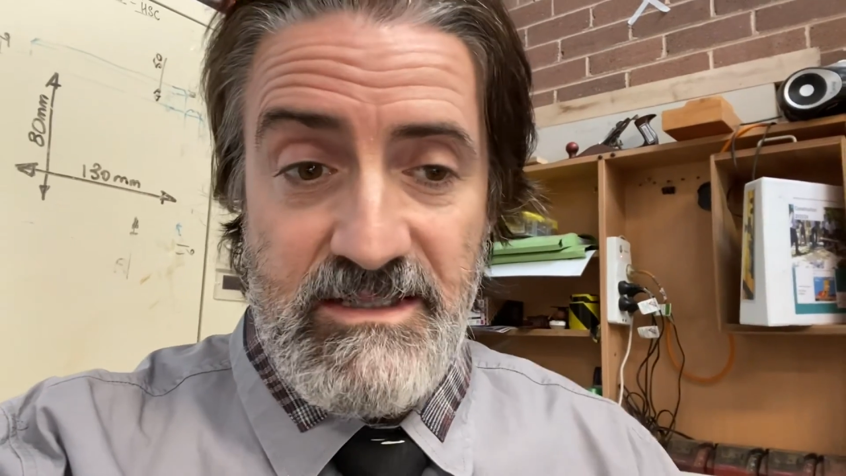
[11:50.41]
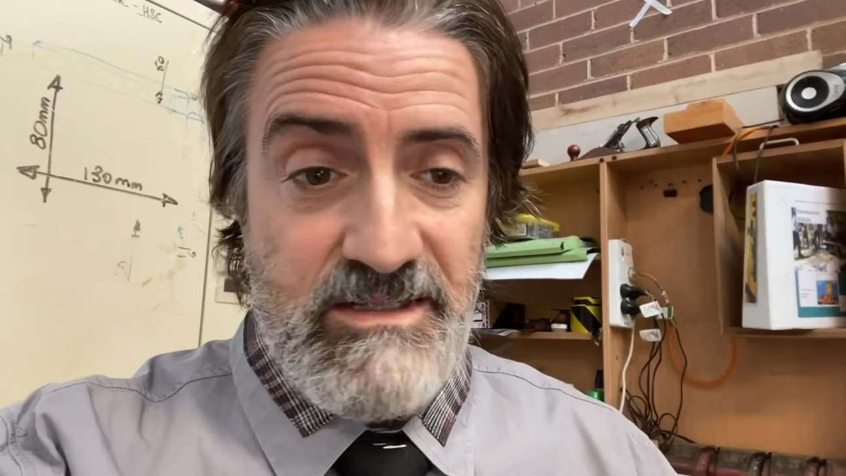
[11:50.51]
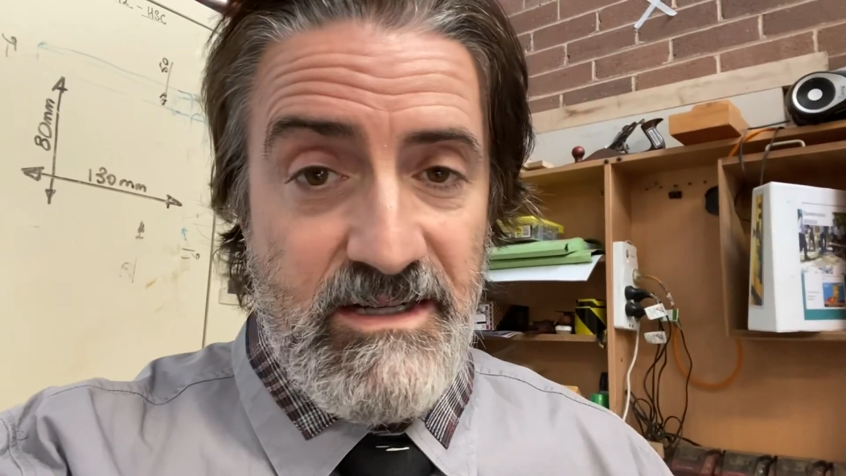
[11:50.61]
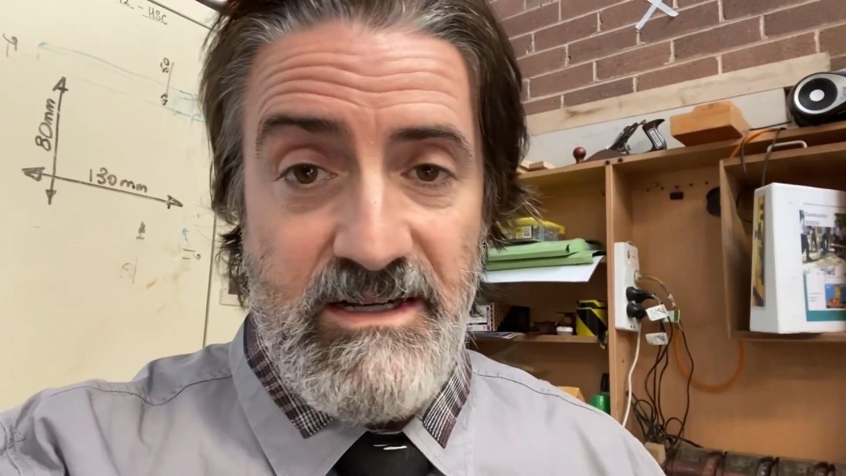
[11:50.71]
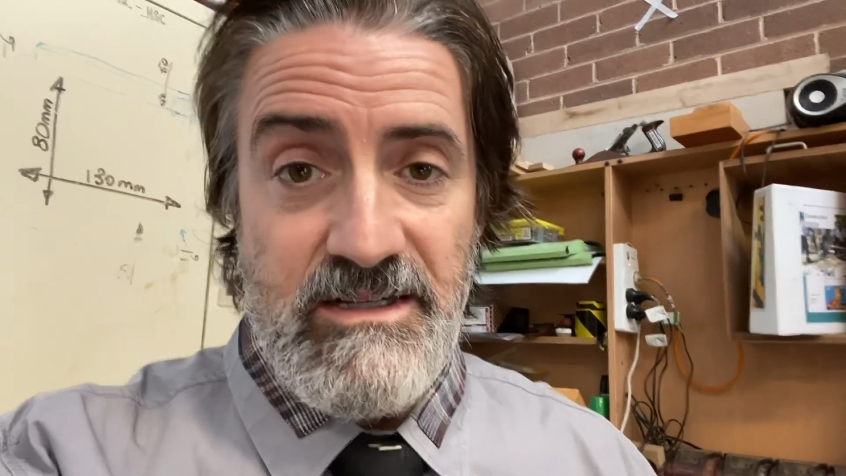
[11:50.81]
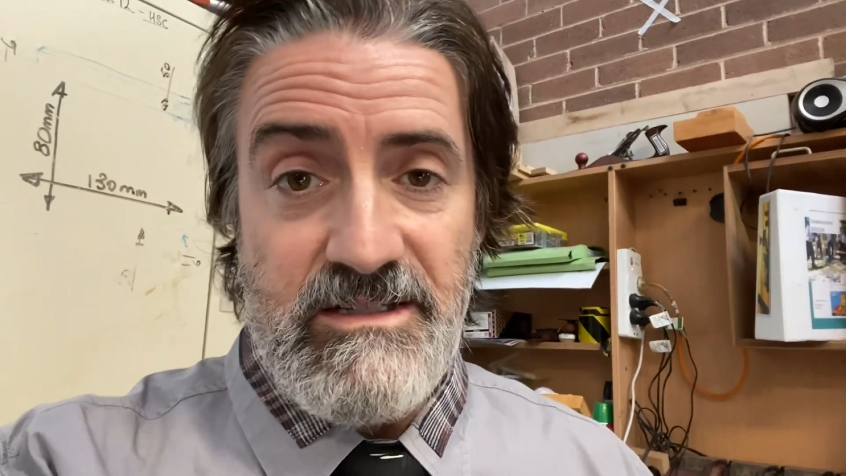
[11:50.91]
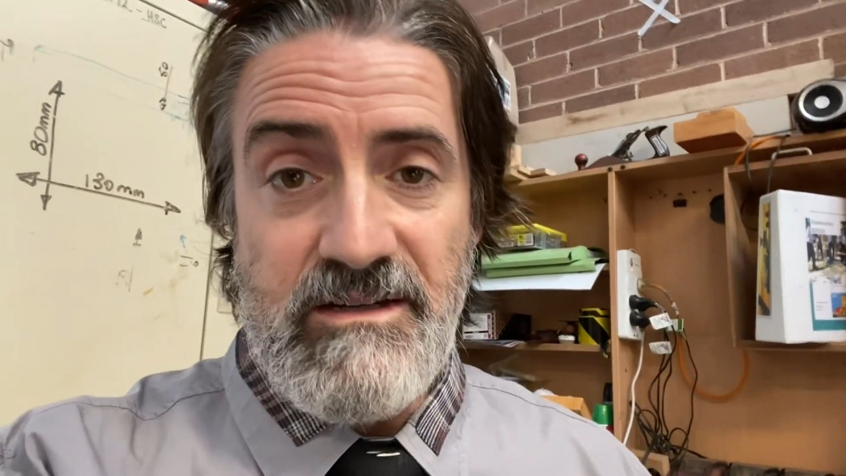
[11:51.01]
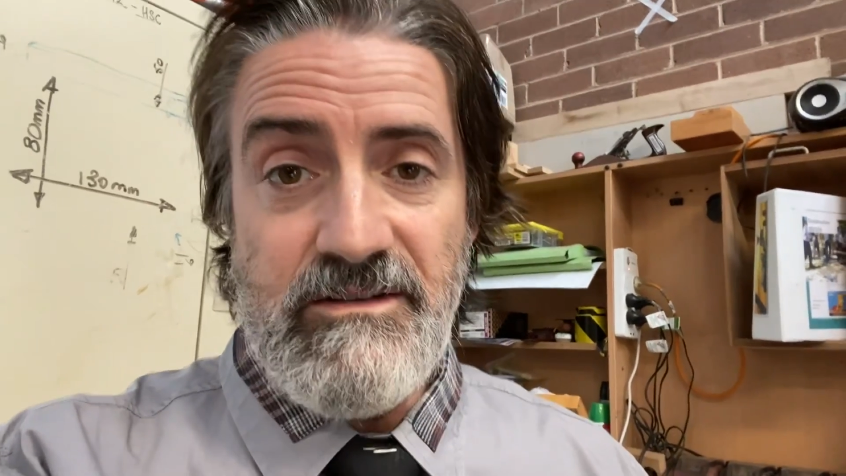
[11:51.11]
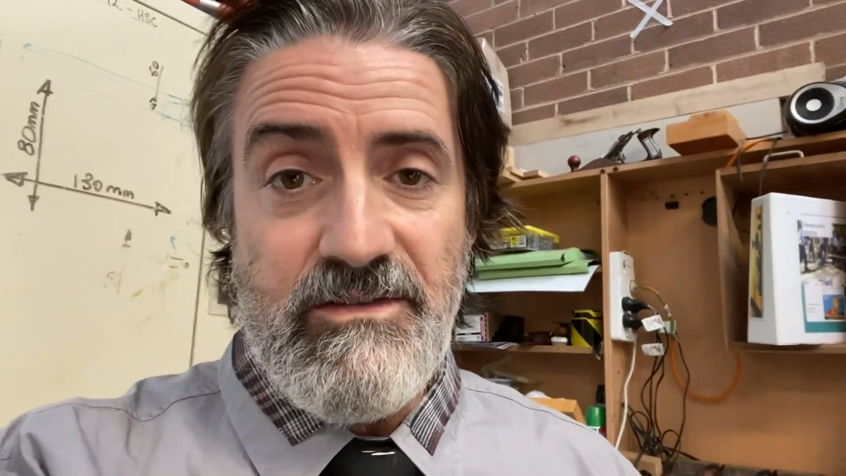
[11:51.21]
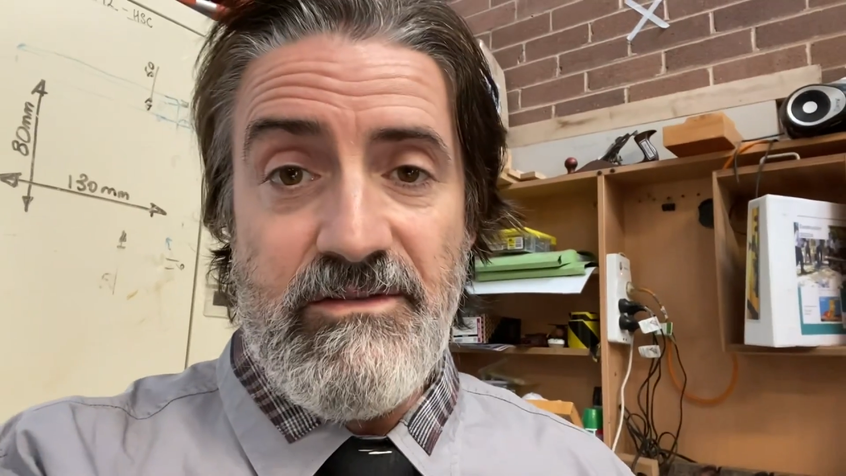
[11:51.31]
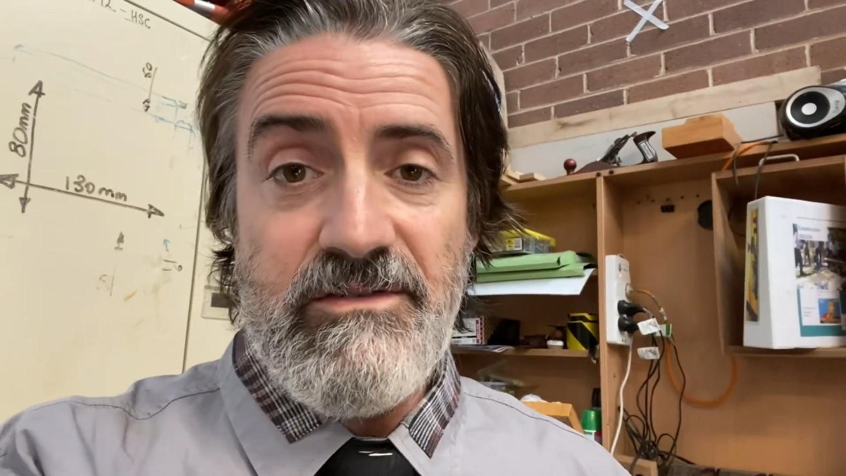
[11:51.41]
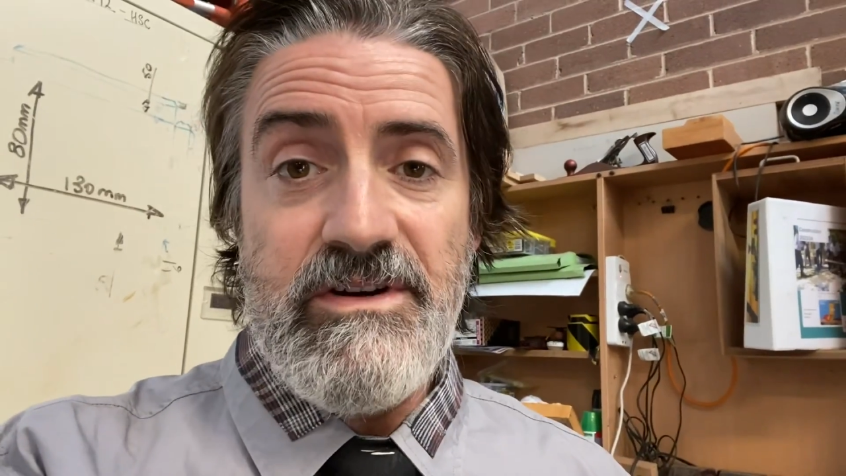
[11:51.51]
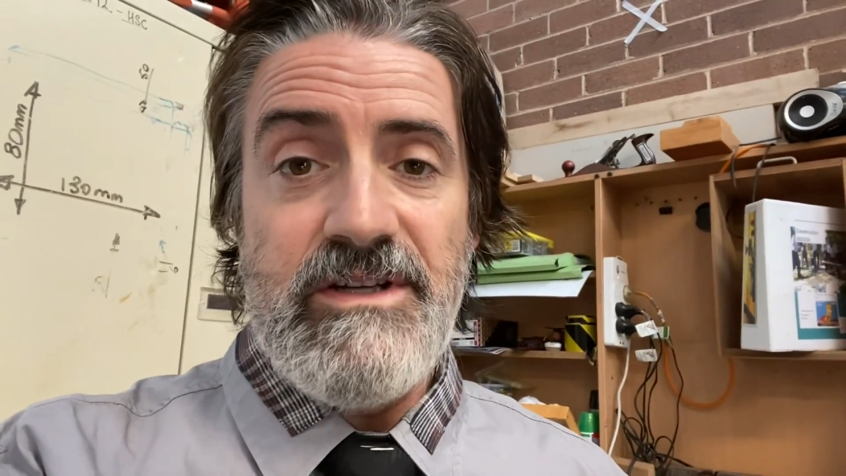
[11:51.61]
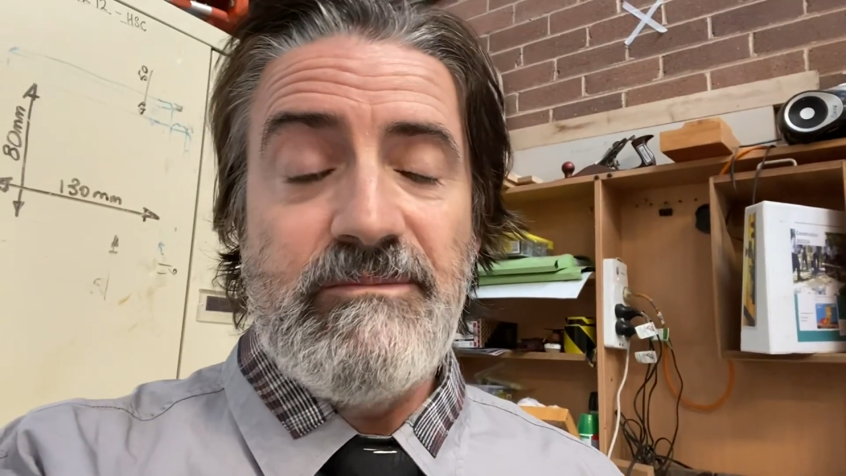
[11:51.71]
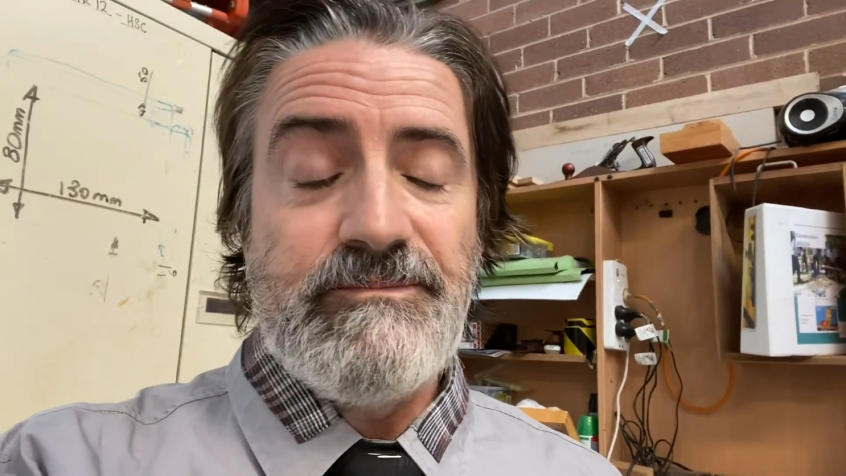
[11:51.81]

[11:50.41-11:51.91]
task three.